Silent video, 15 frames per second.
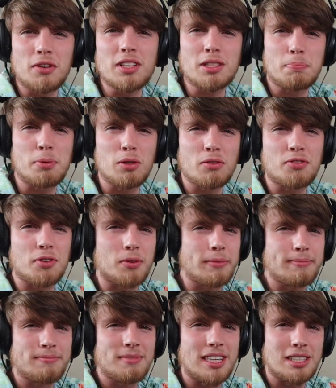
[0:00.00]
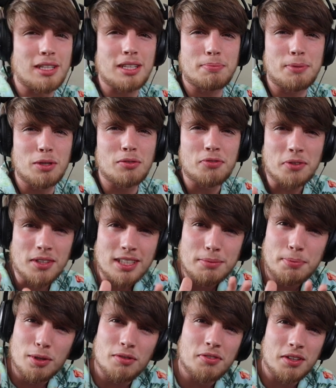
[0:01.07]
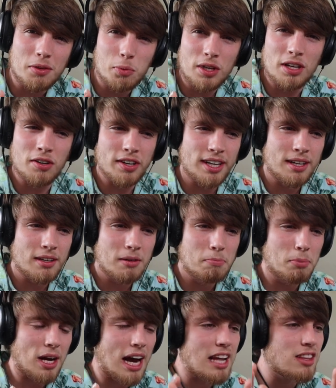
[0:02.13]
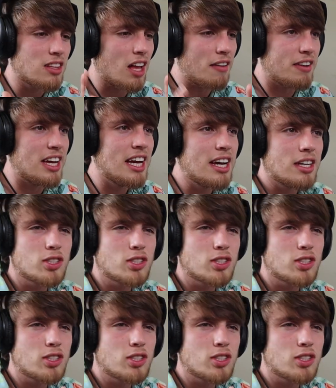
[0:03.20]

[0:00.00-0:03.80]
It's a beautiful, it's, it's beautiful. It's beautifully eerie, but I love it.